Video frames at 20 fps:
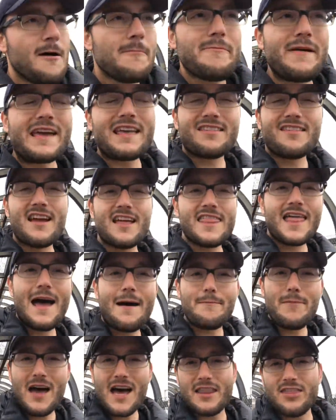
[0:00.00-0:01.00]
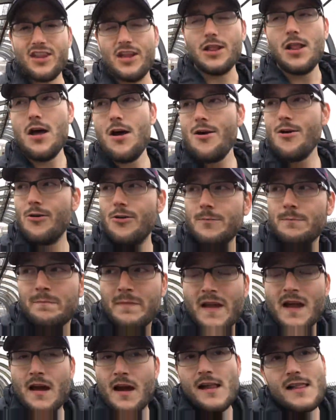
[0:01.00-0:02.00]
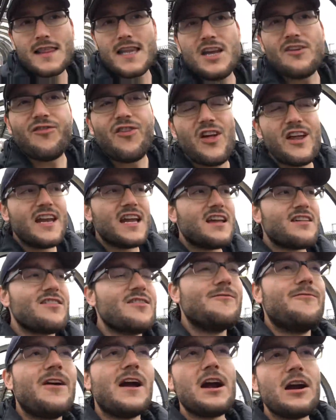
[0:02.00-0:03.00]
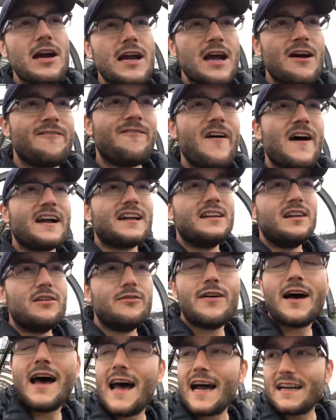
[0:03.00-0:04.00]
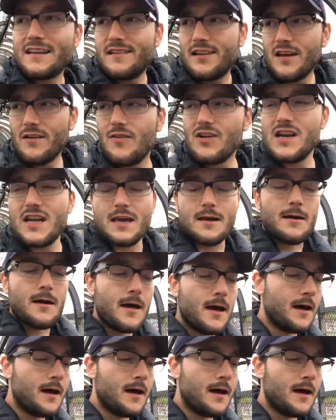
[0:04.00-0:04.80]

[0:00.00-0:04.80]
based on that math alone, leafleting is a very effective activity.